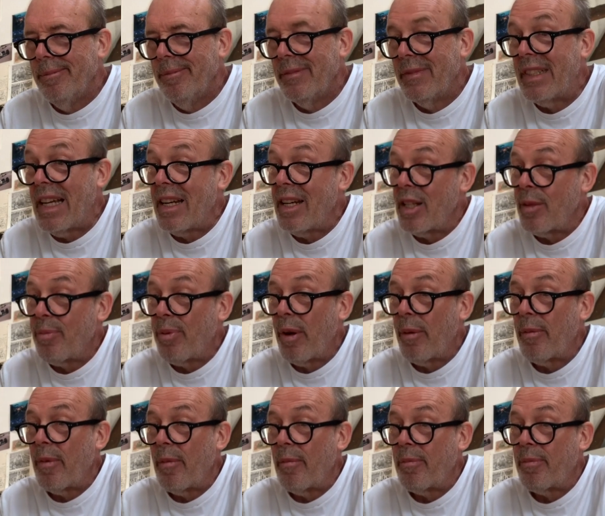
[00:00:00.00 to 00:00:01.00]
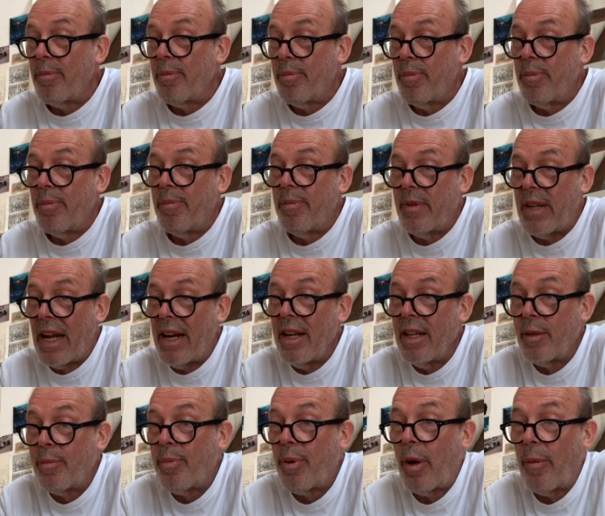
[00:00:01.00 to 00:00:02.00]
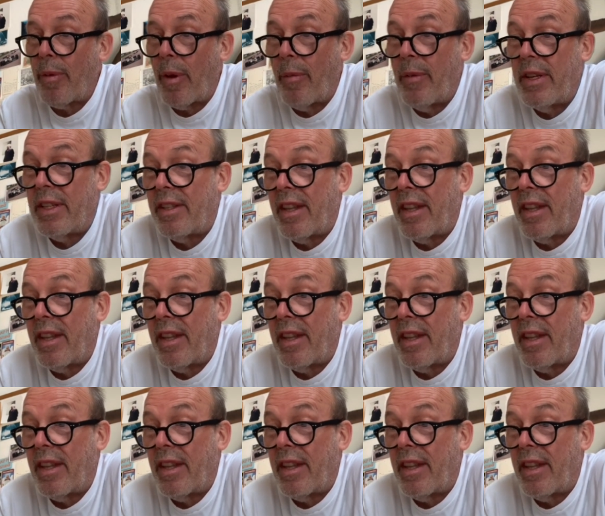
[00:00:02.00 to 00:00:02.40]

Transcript: Danny's problem is